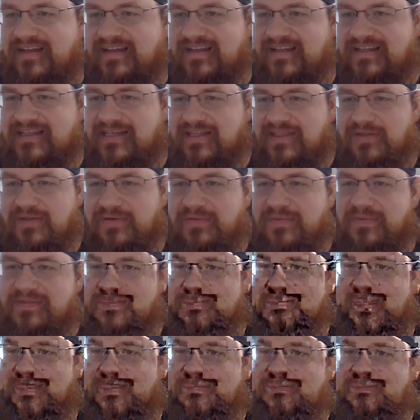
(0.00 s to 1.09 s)
Cthulhu is
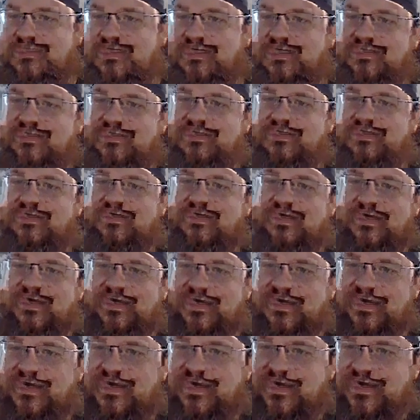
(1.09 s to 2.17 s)
next year.
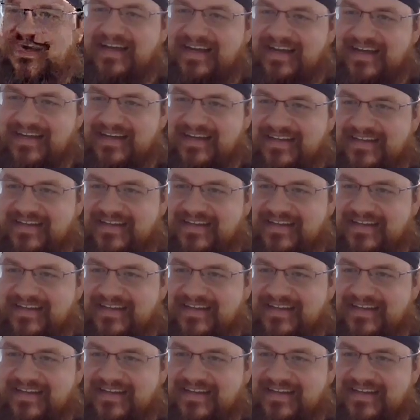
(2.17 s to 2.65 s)
Ah.